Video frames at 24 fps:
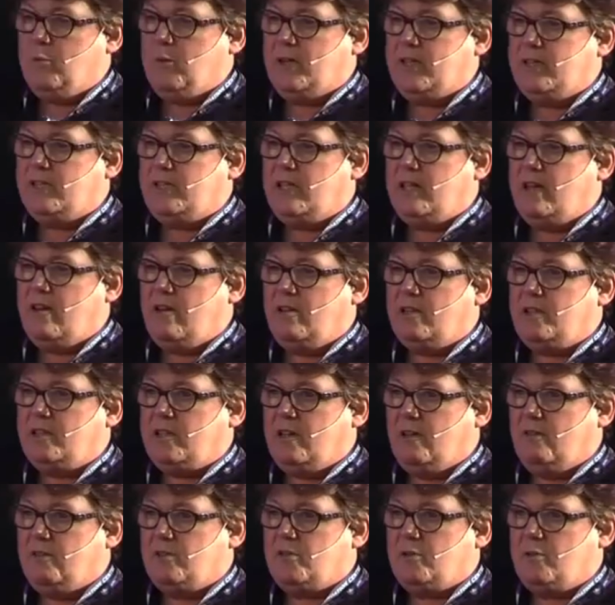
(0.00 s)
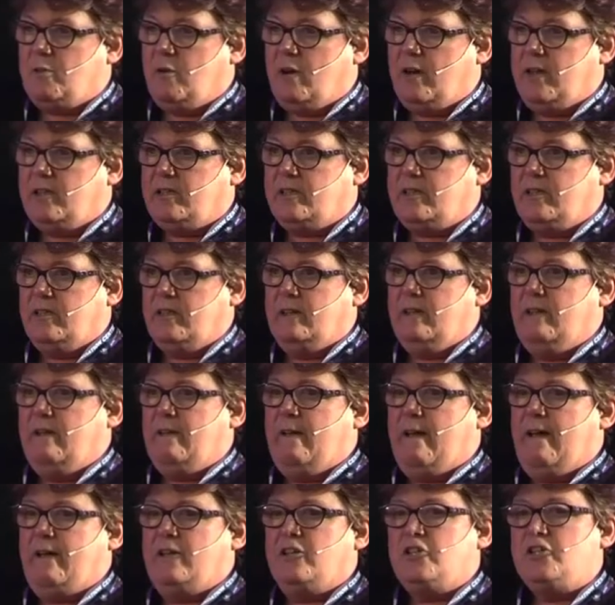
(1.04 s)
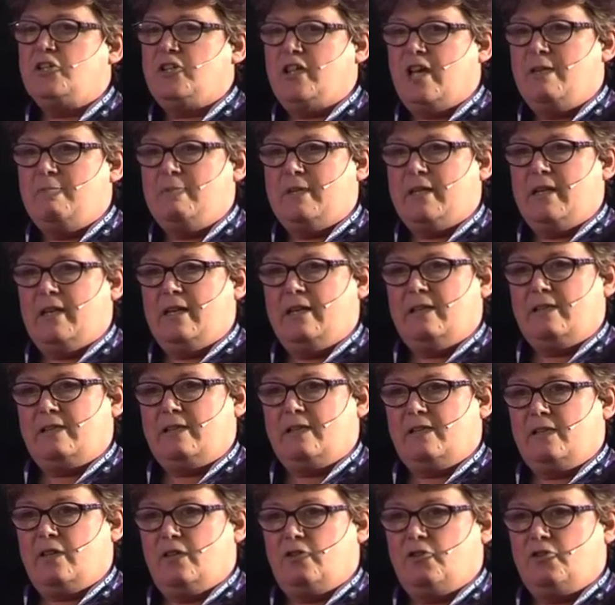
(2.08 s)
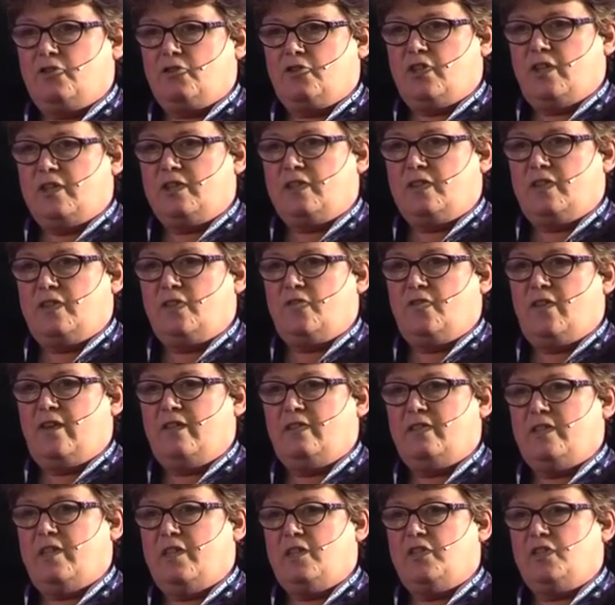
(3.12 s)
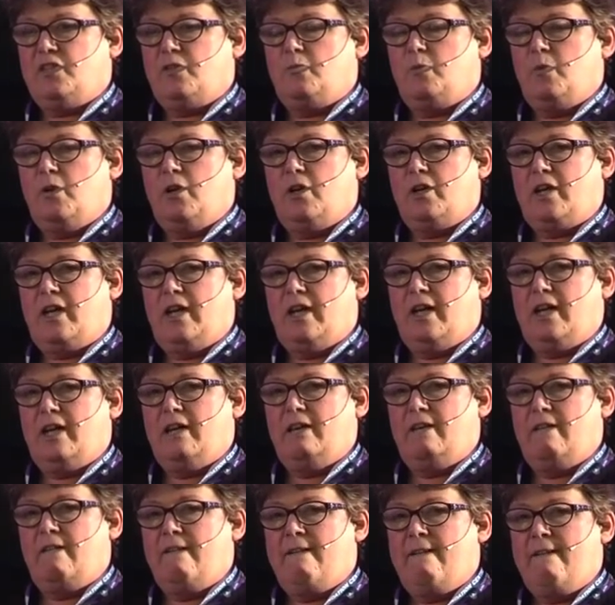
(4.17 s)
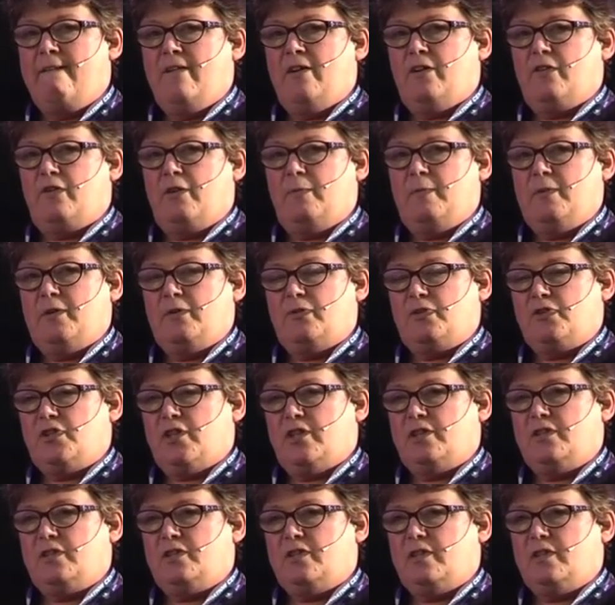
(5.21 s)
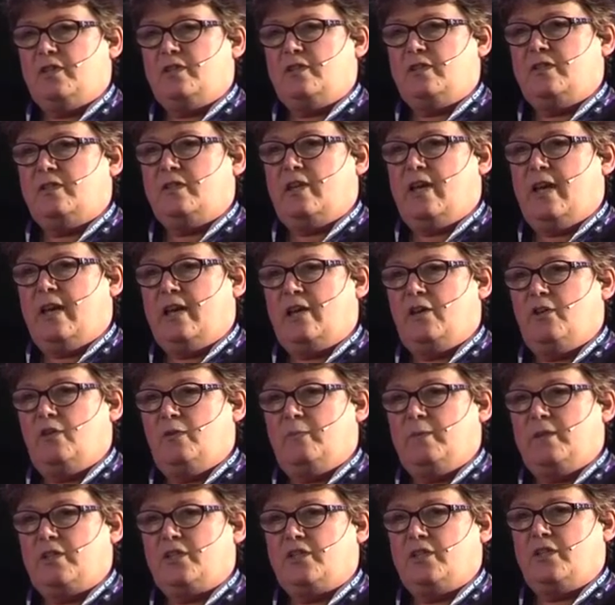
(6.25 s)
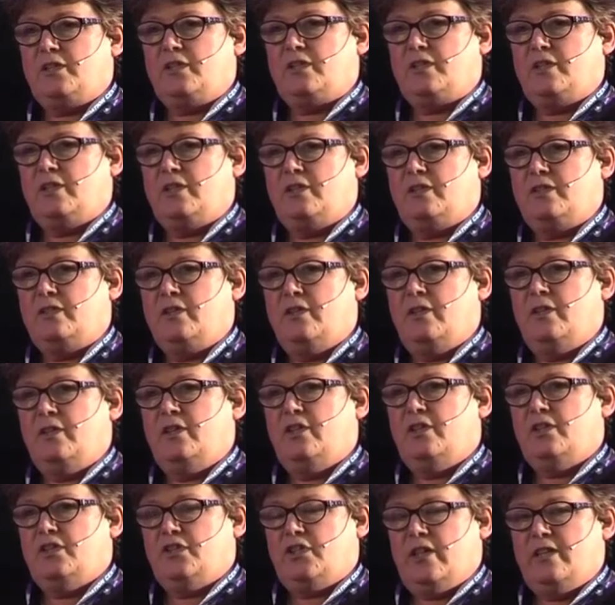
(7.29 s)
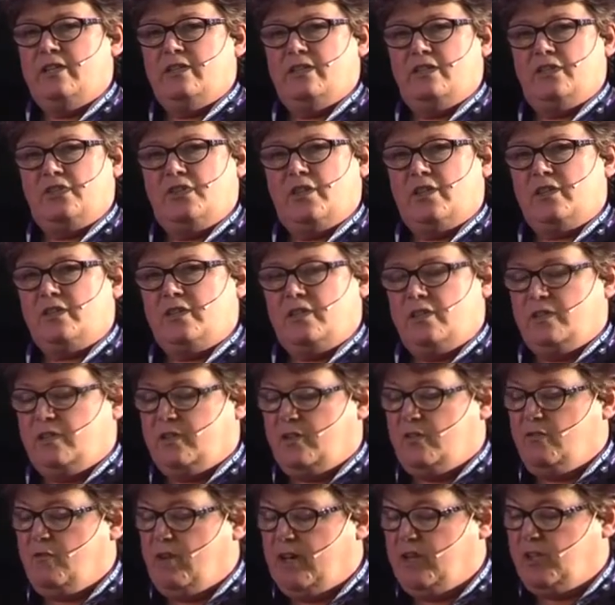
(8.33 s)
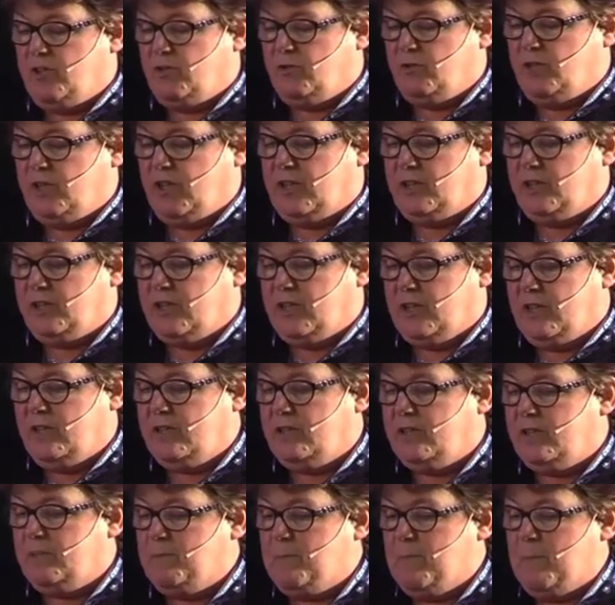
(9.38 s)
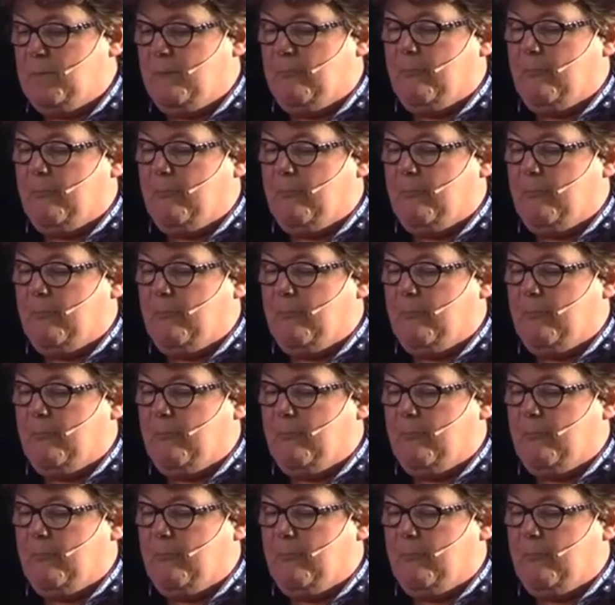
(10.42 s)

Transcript: we see ourselves quite unashamedly as a social justice foundation working in criminal justice, economic justice, gender justice and racial justice.